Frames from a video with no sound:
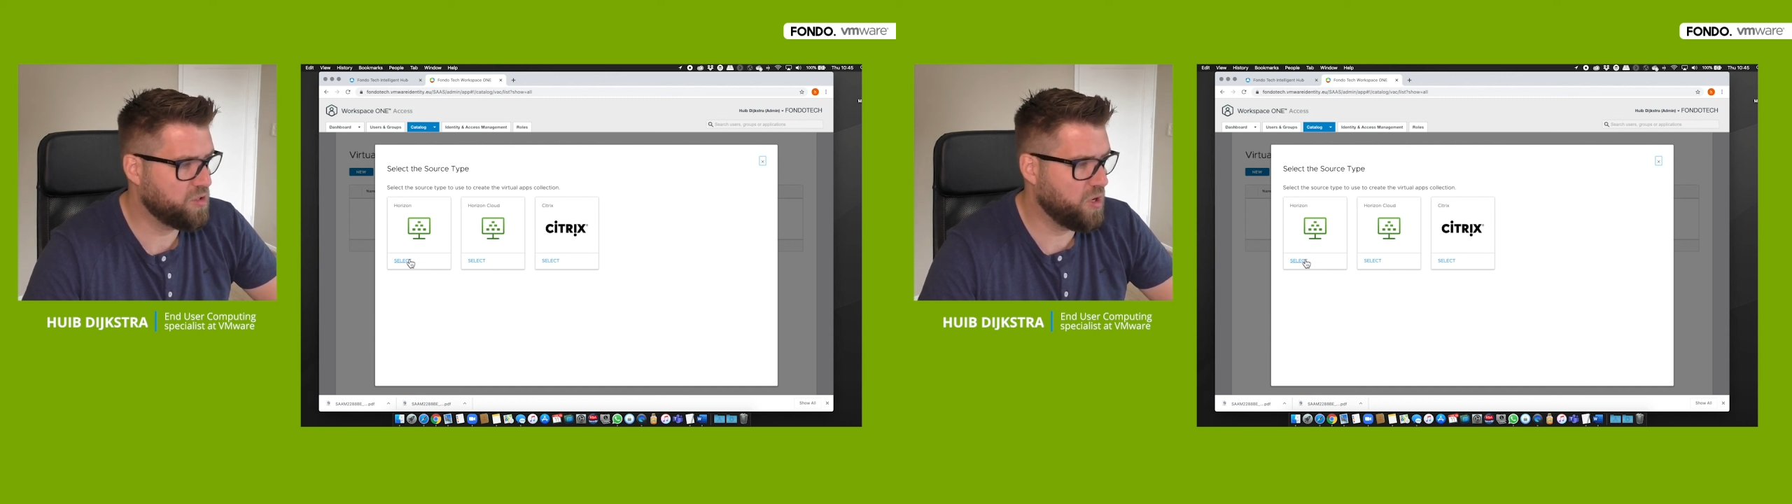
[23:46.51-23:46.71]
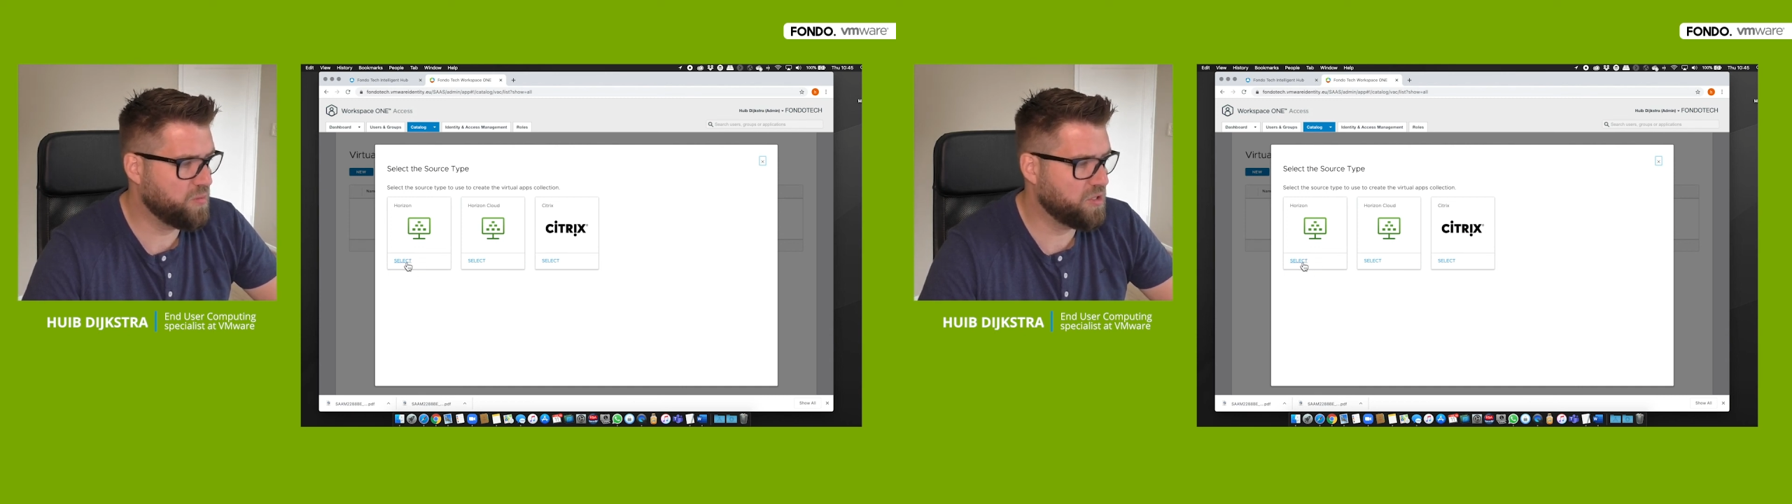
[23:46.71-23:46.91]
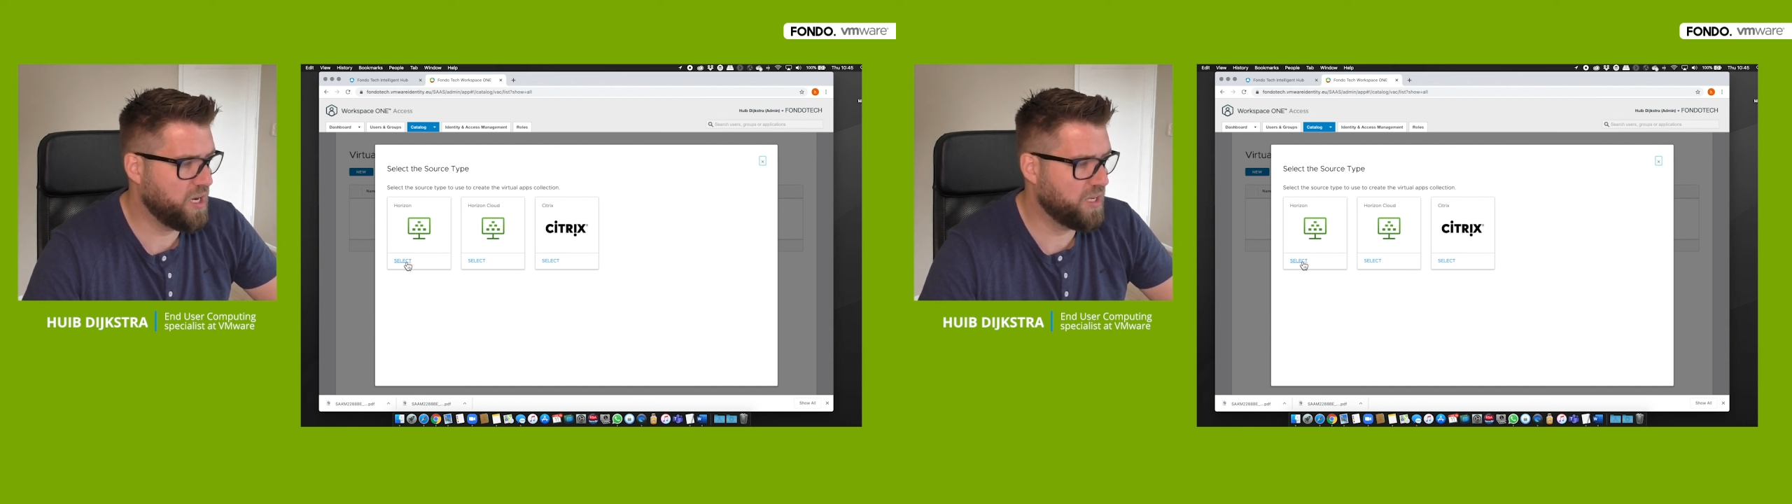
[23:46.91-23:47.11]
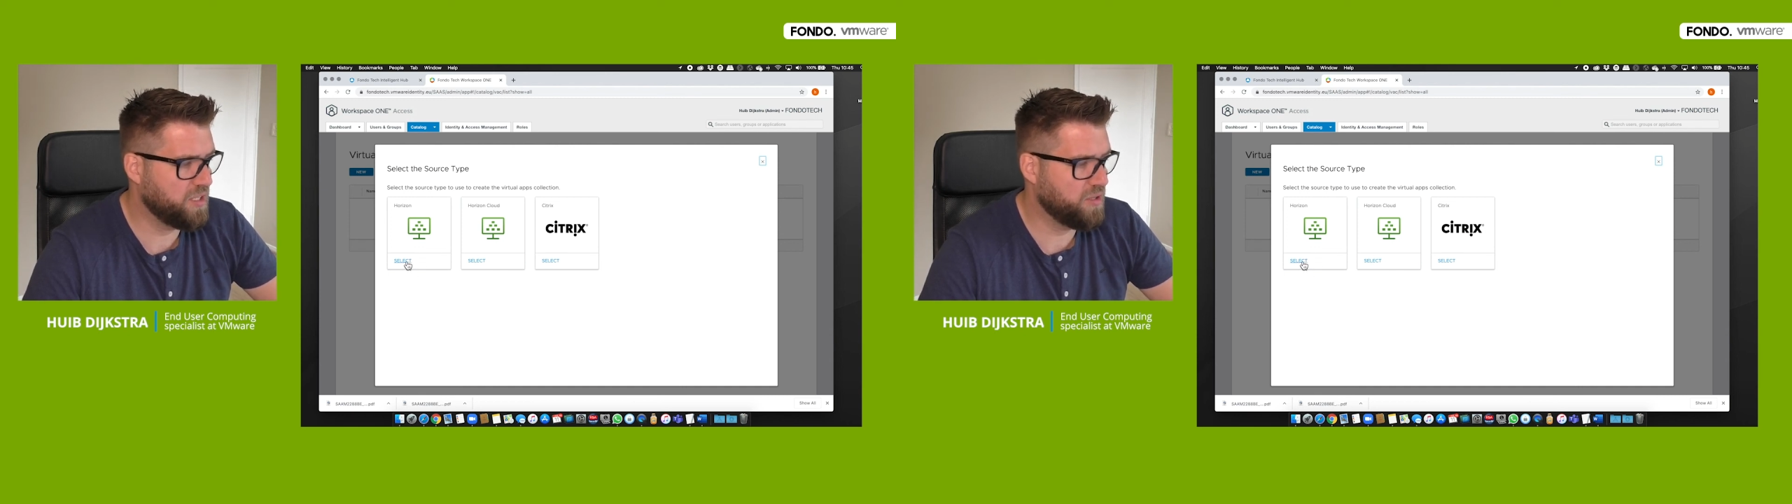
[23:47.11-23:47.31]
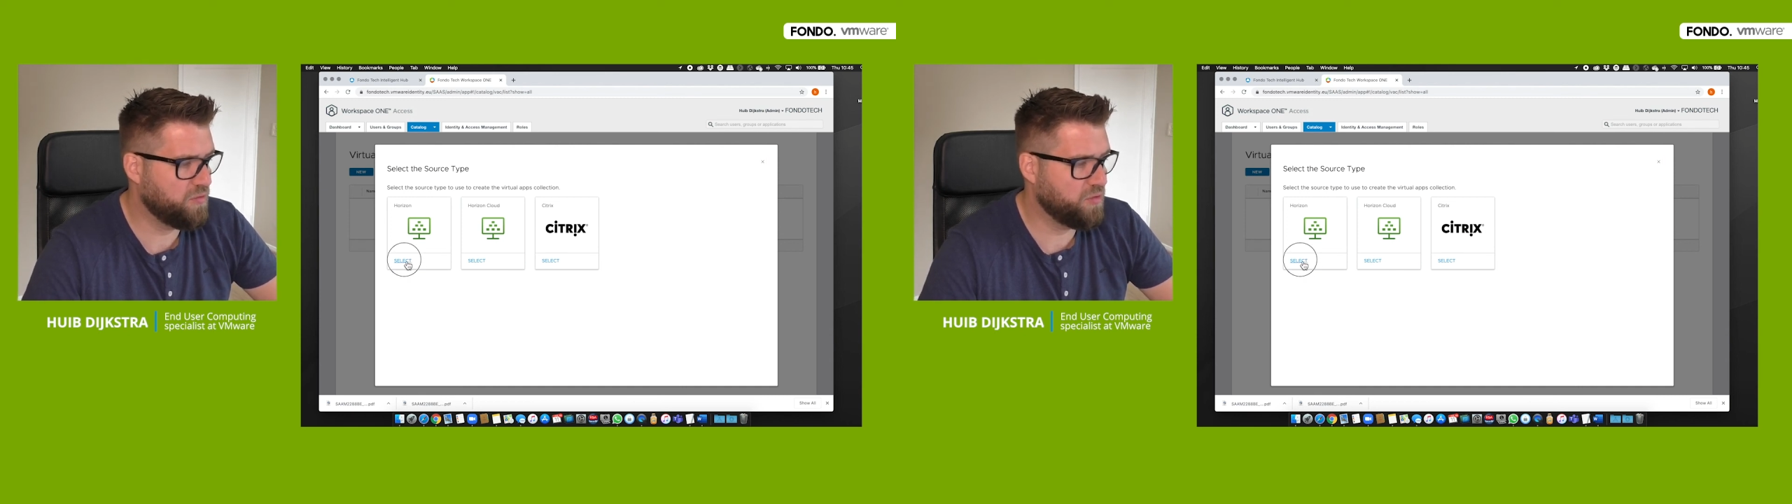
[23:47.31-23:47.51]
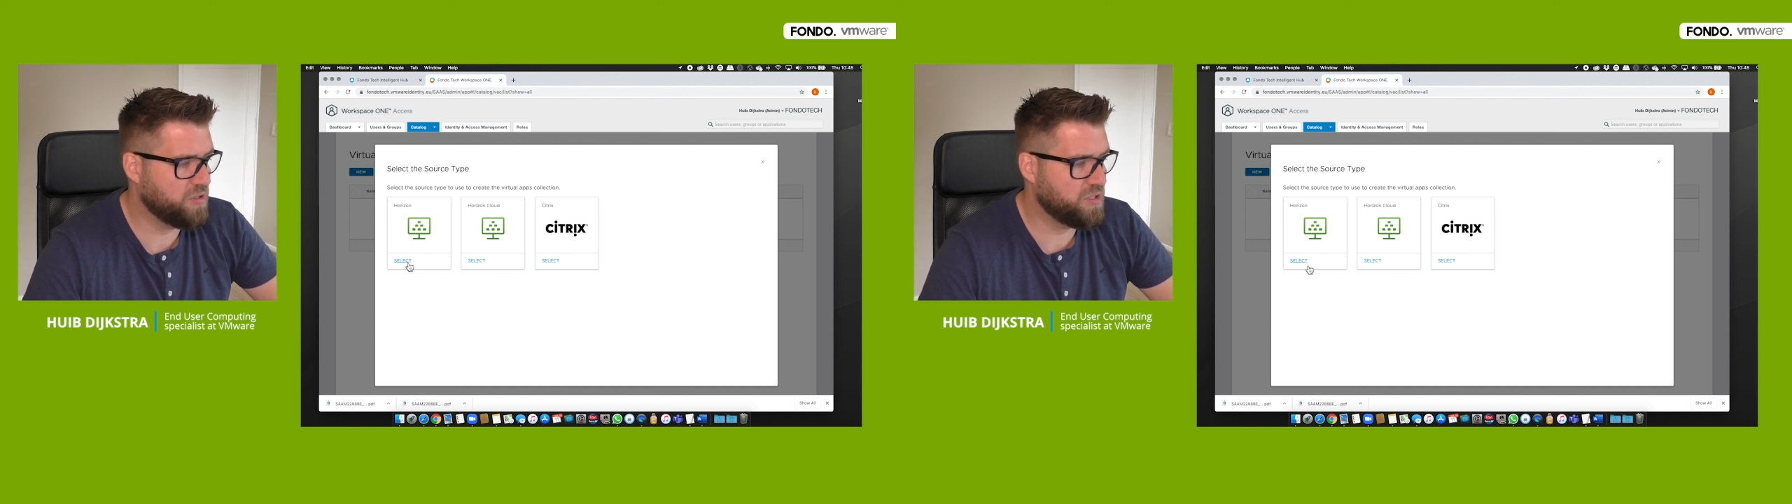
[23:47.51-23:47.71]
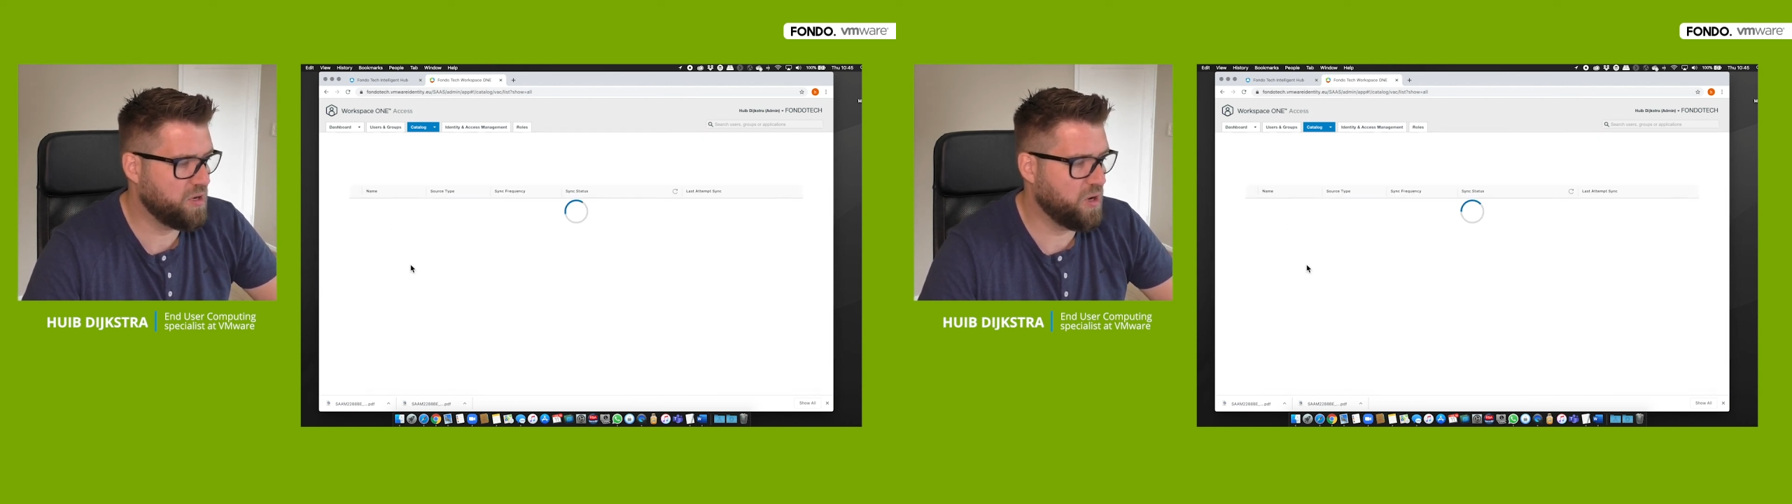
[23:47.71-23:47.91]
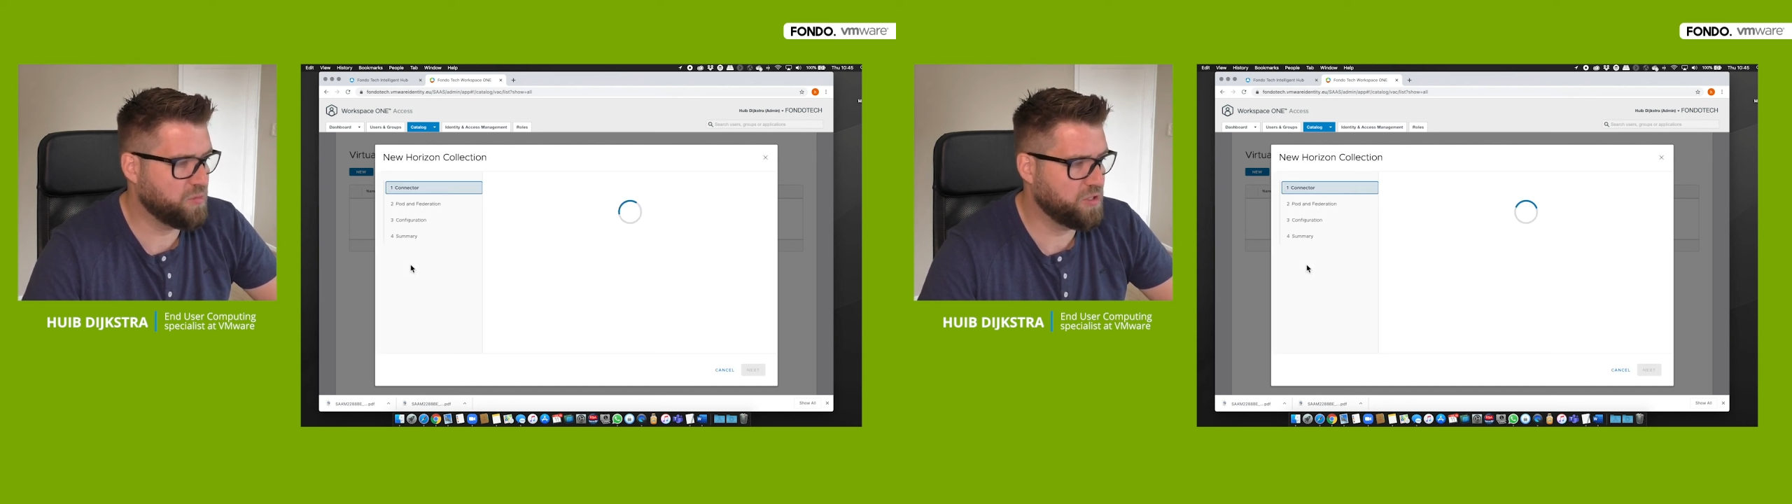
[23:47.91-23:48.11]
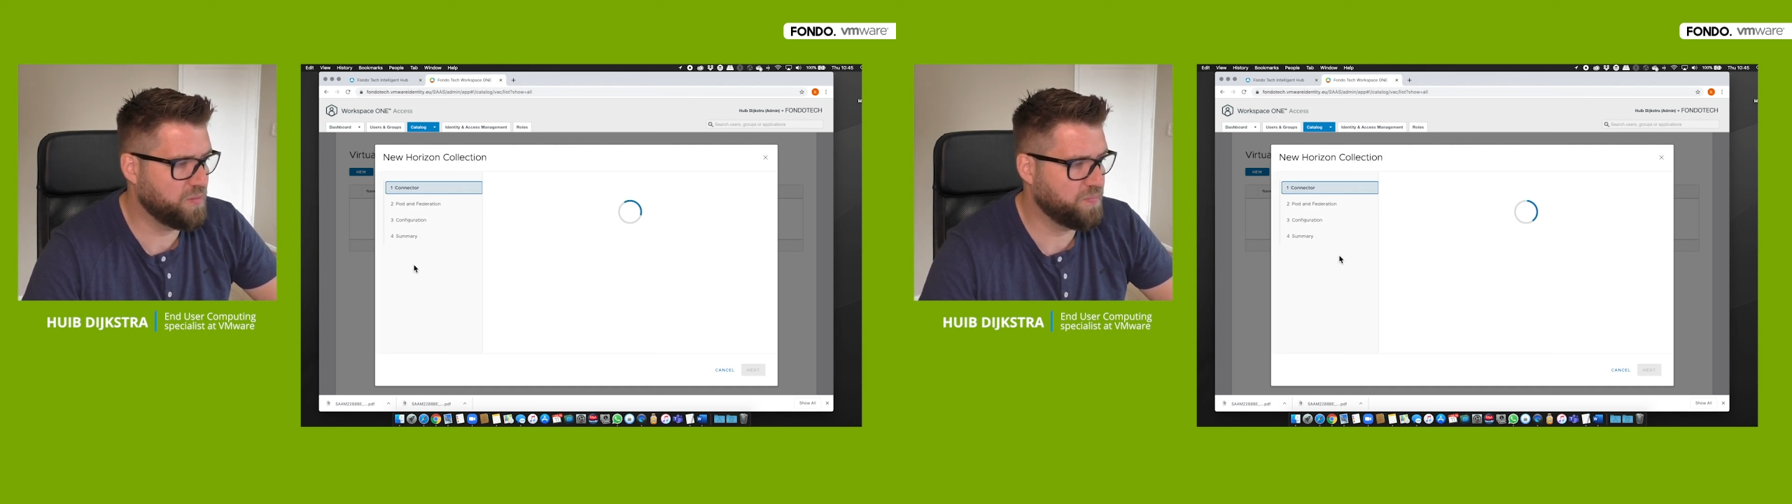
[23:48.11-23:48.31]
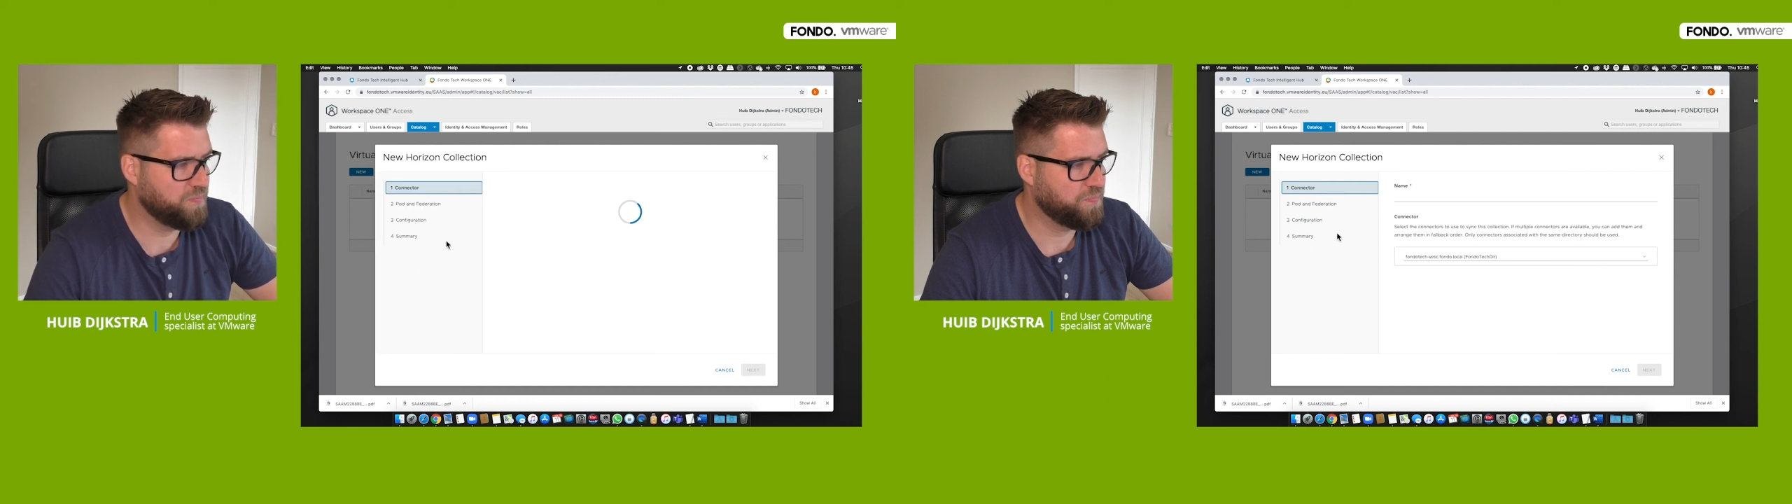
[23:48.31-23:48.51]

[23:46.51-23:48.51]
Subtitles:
so I'm selecting the first option.